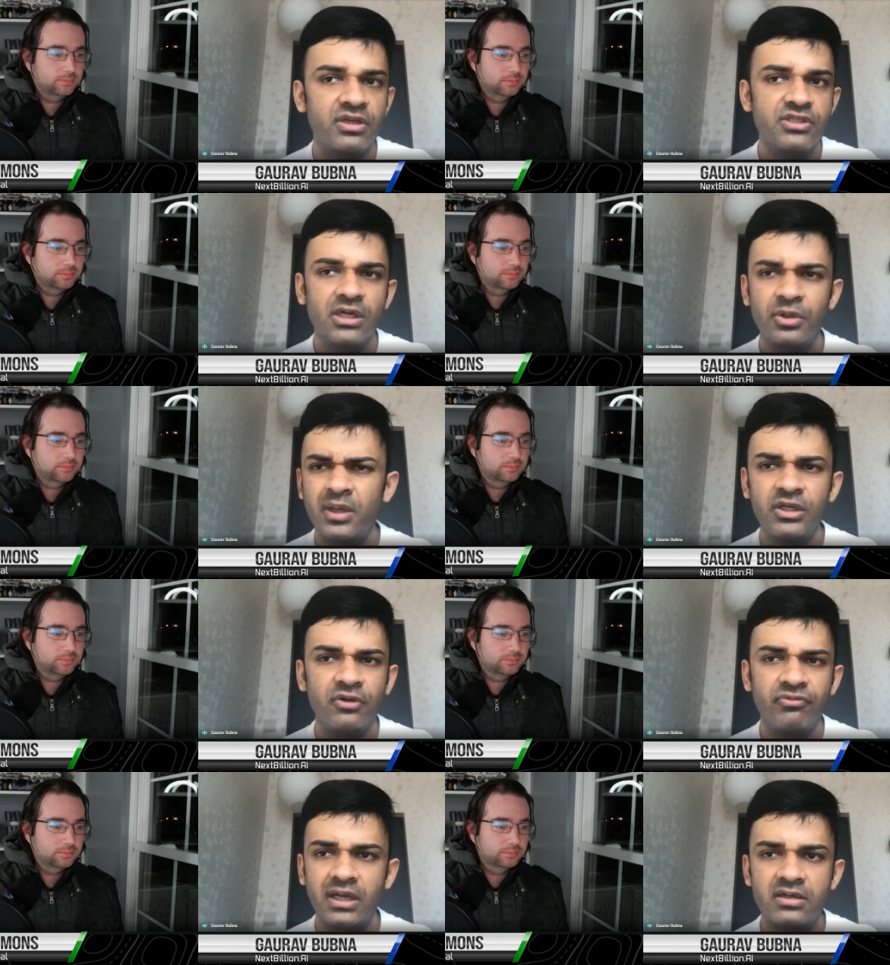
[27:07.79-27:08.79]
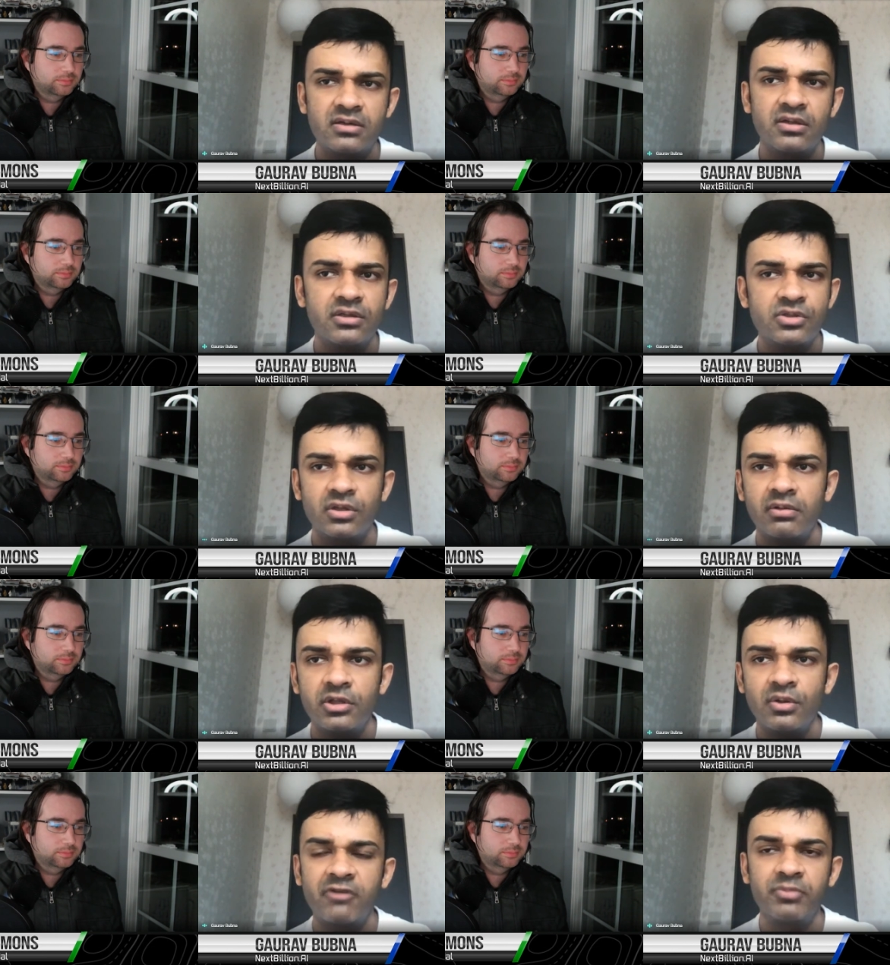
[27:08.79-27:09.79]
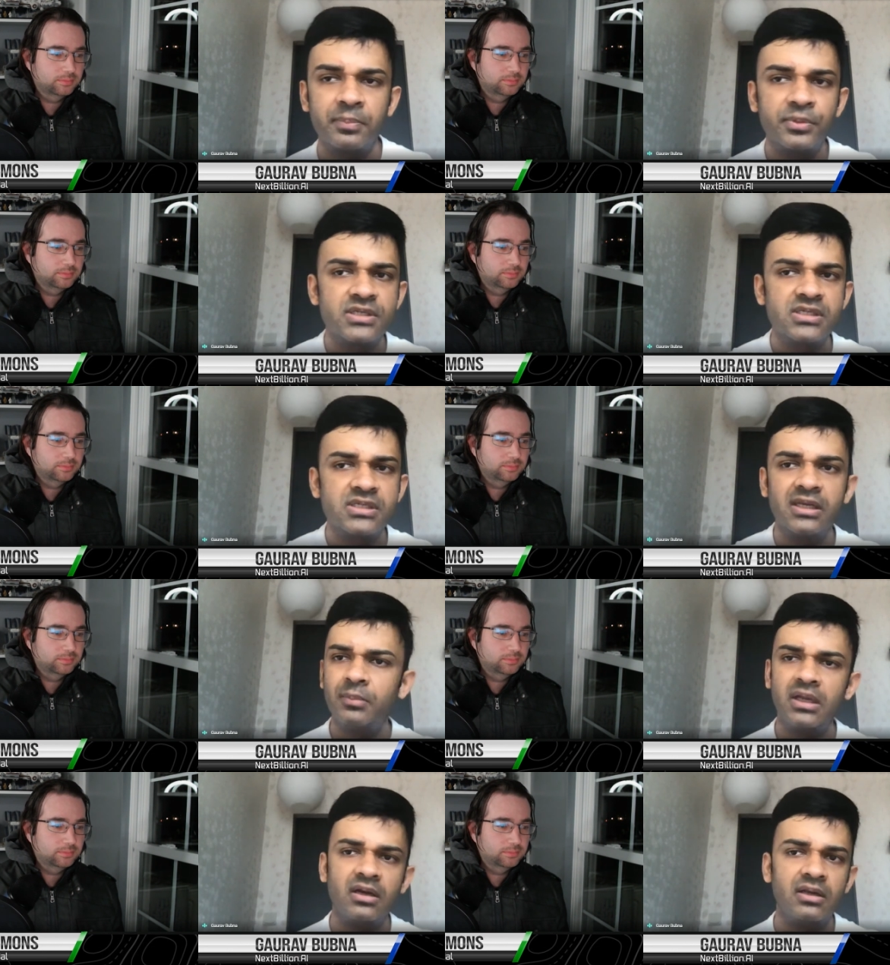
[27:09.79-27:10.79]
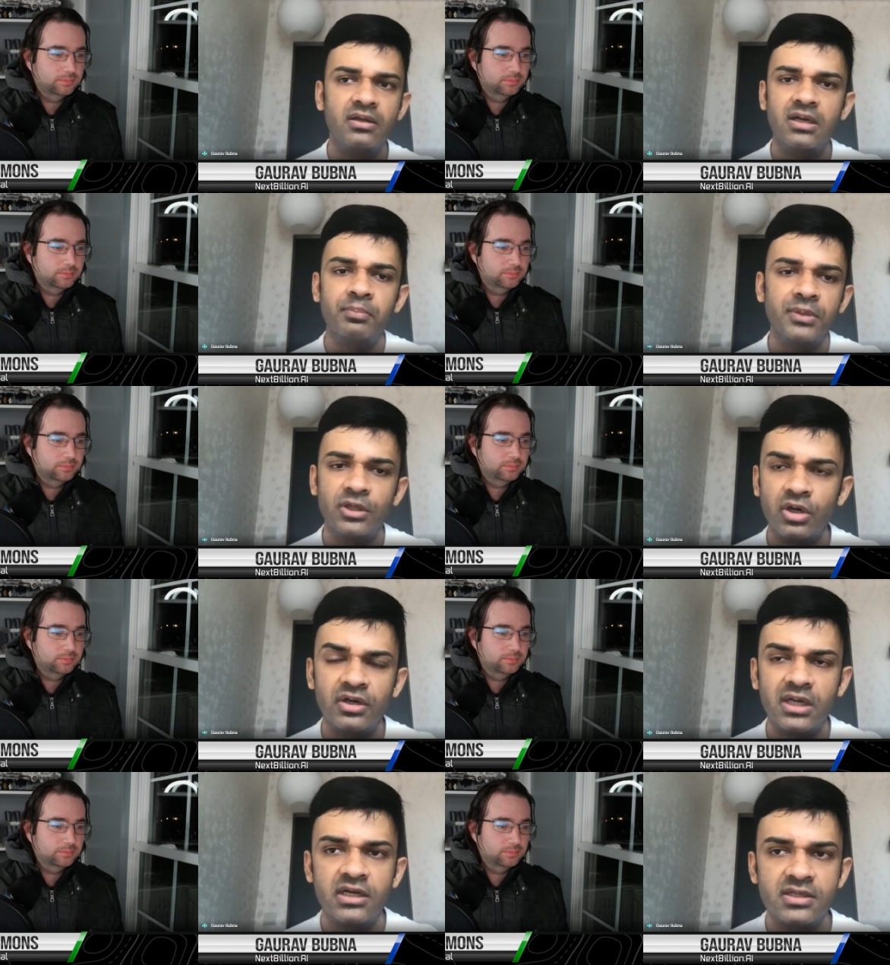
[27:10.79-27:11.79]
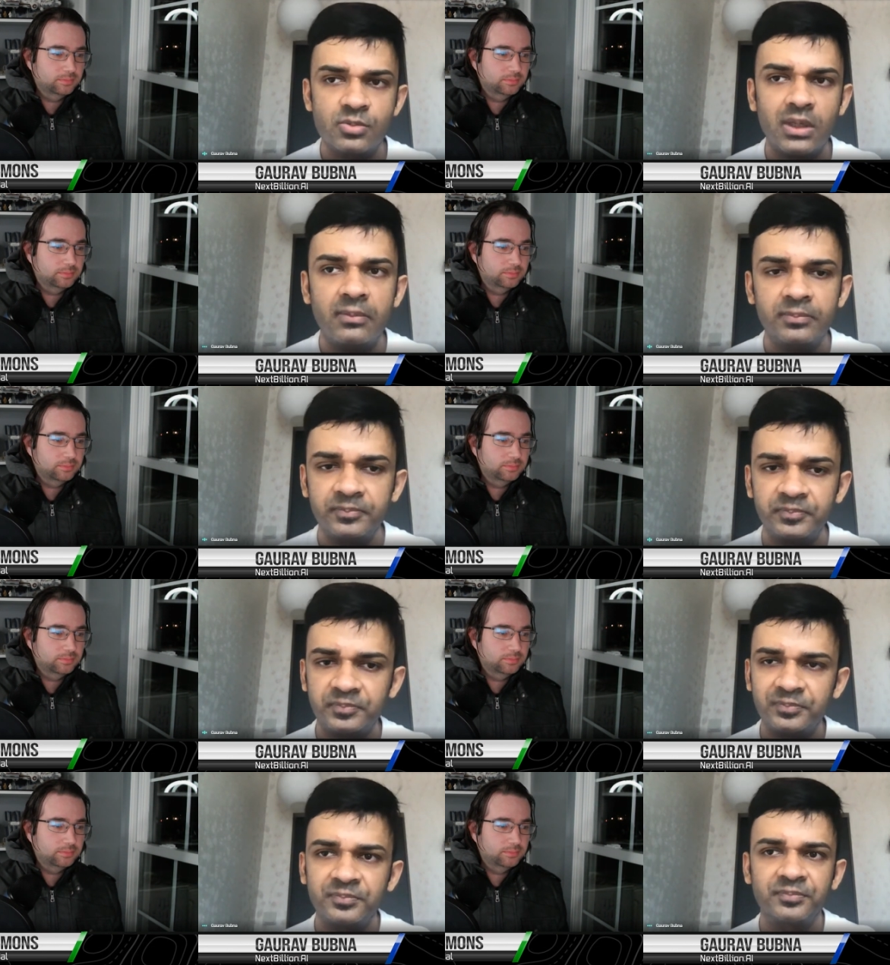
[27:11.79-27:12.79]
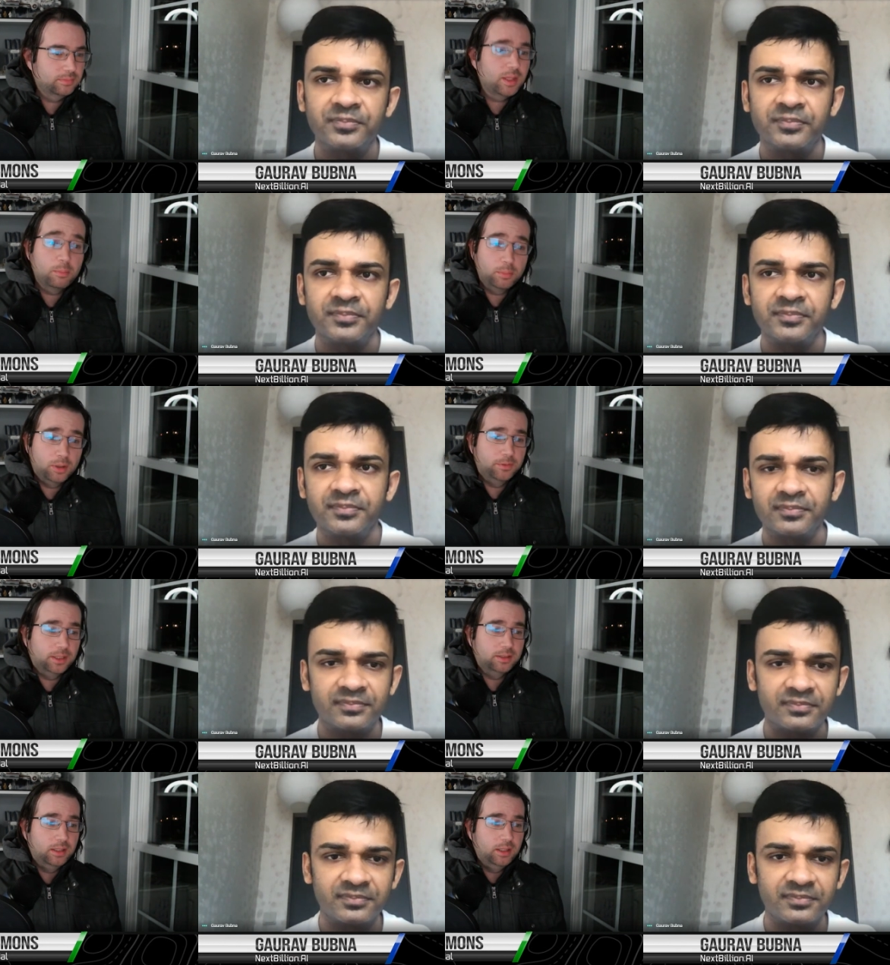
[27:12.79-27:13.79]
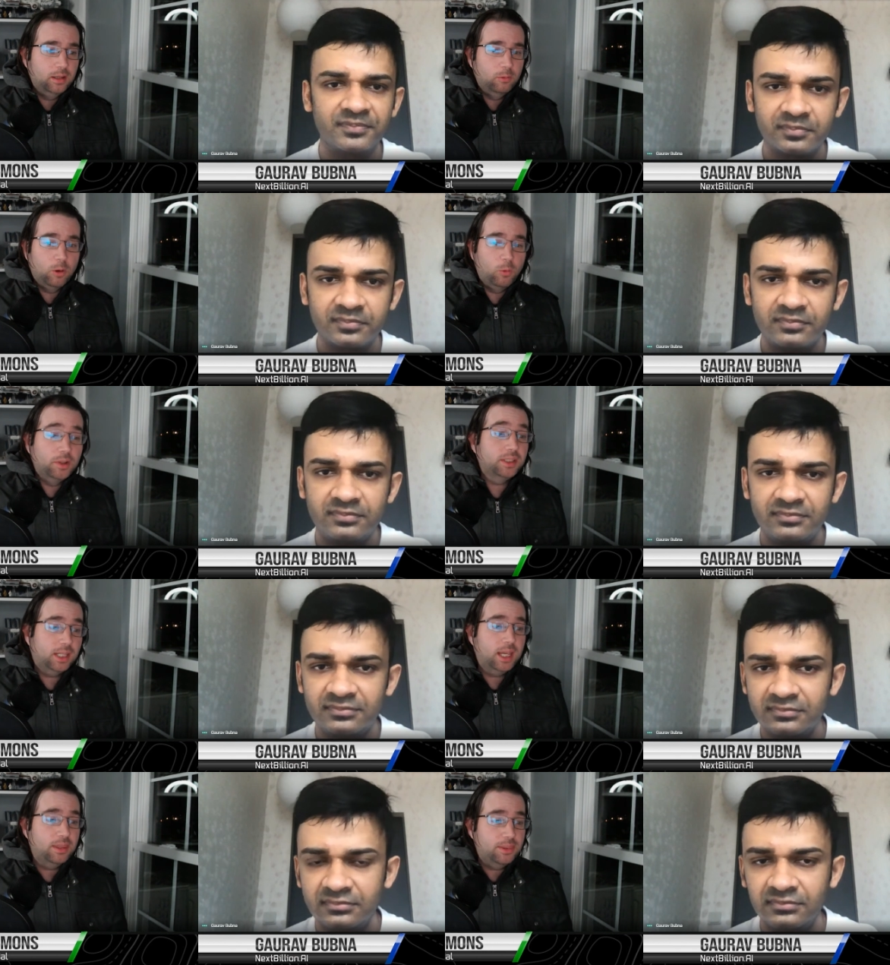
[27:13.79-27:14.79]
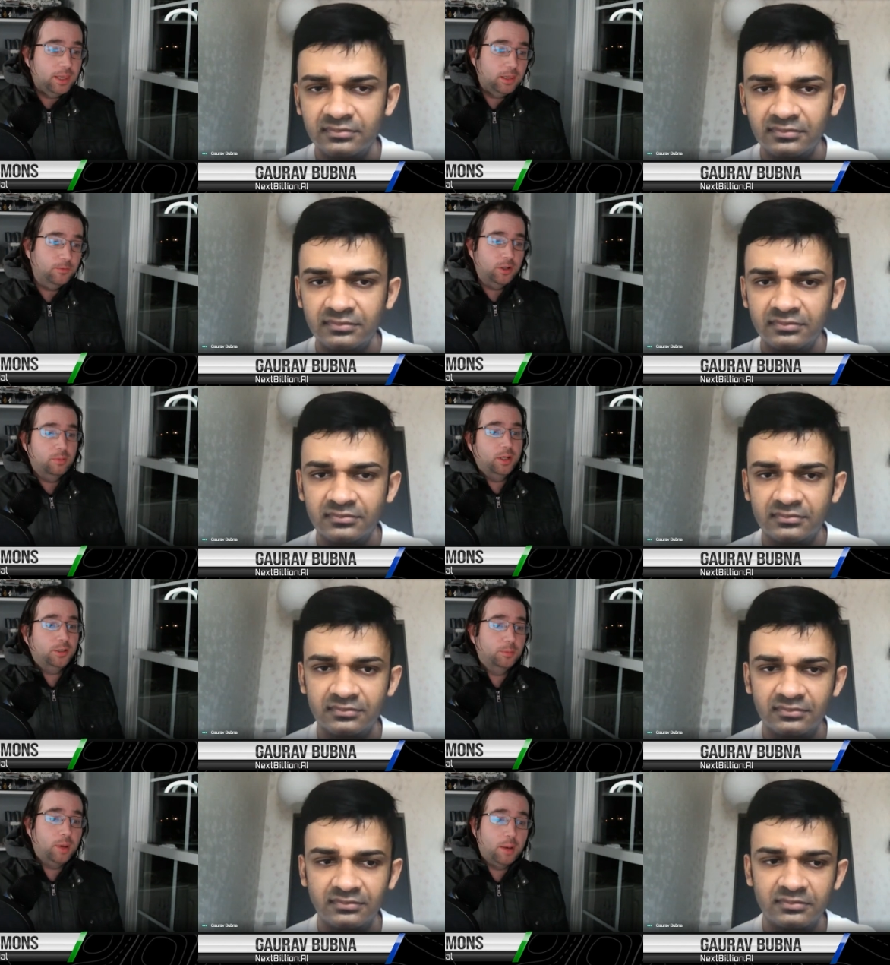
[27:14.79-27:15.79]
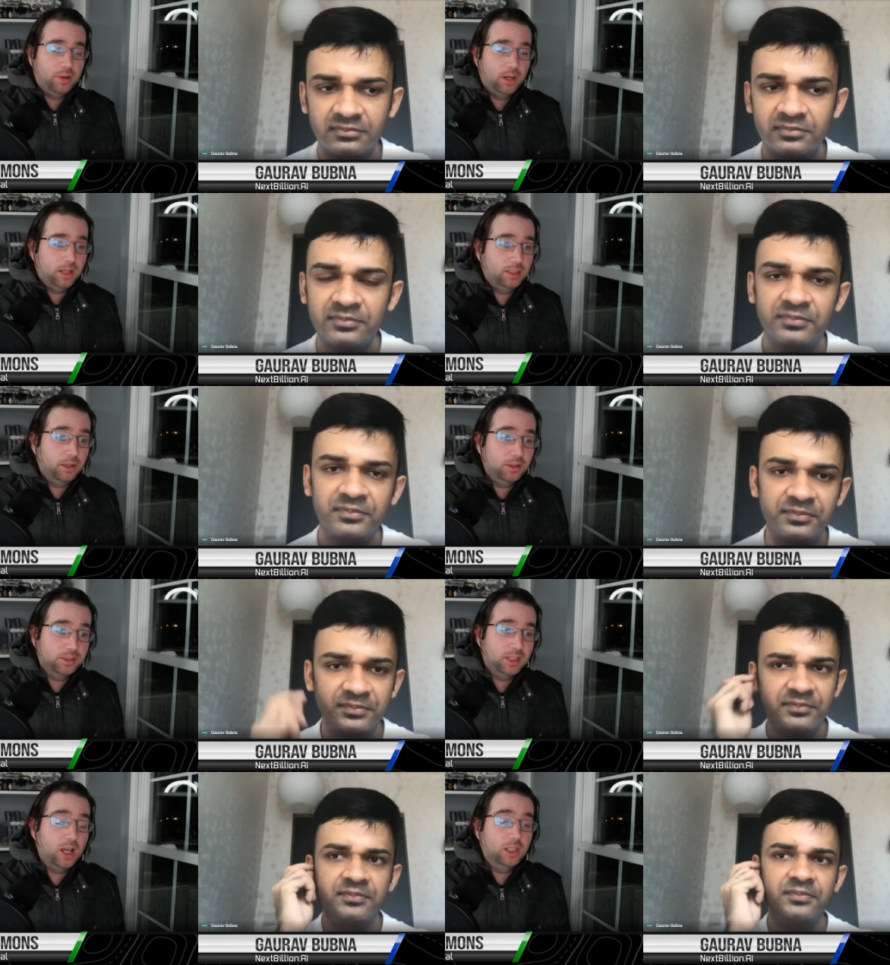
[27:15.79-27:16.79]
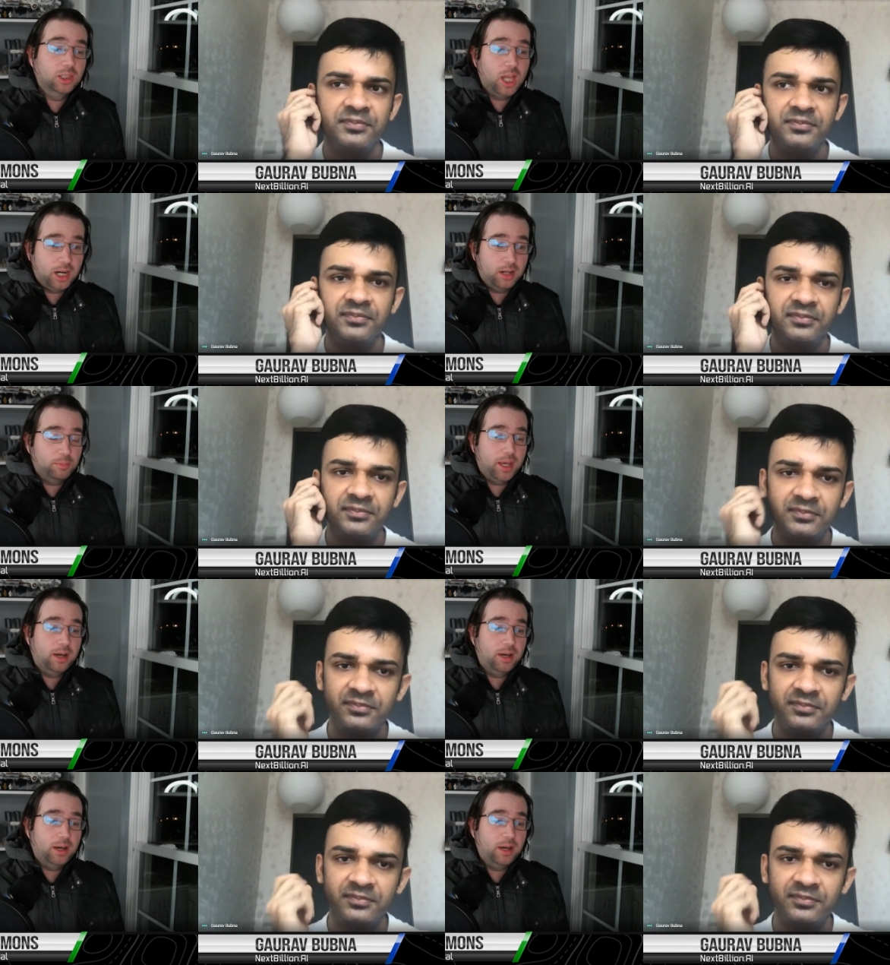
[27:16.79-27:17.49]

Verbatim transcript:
Speaker 1: reach out to any of that. So you have my personal email, the company contact as well. Perfect.
Speaker 2: Well, once again, thank you very much for popping on. Tell us a lot about